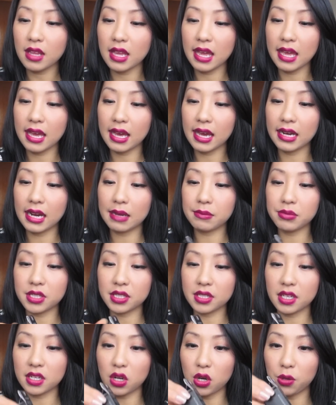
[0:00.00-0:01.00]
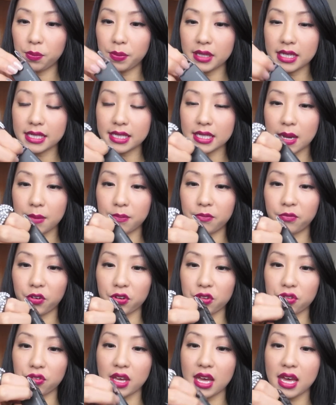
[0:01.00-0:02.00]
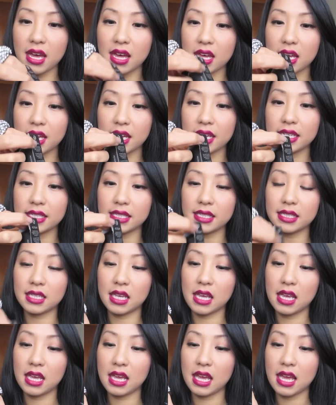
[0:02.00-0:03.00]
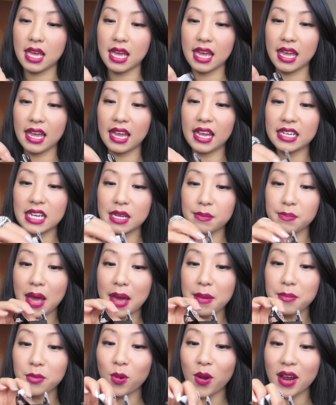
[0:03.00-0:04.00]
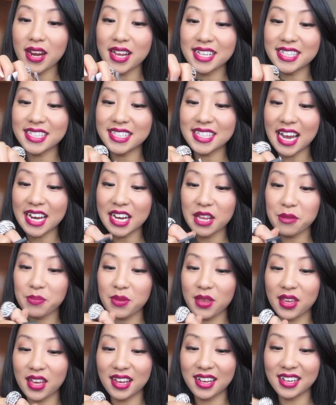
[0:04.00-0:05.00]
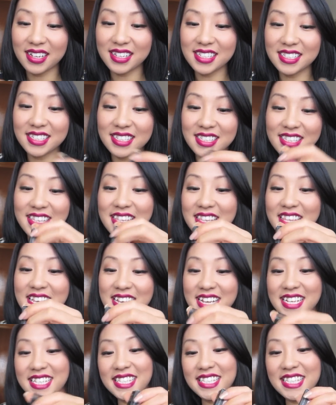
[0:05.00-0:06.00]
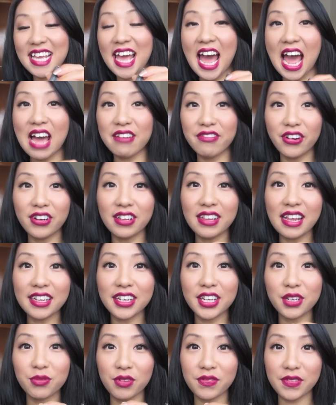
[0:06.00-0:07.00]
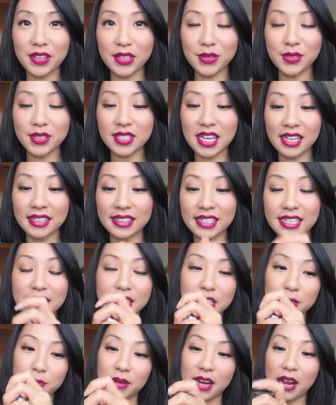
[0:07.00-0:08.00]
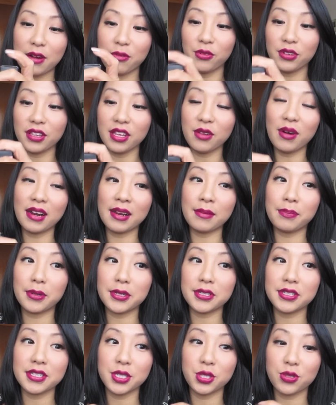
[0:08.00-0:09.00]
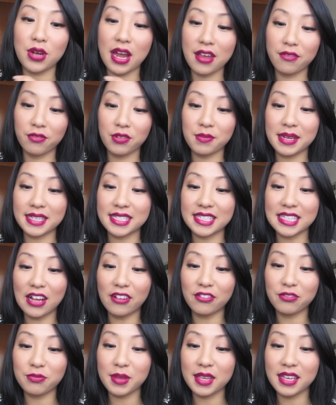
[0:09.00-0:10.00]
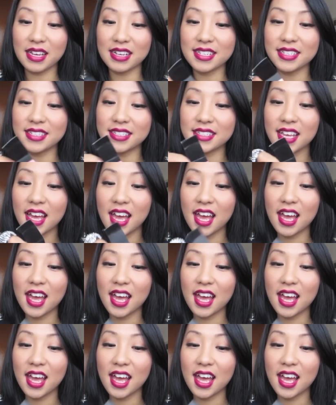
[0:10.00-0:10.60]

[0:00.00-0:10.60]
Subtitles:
And I'm just going to open this up for you guys. And I'm quite excited because I've heard a lot of good reviews on these, but I really want to personally try it for myself because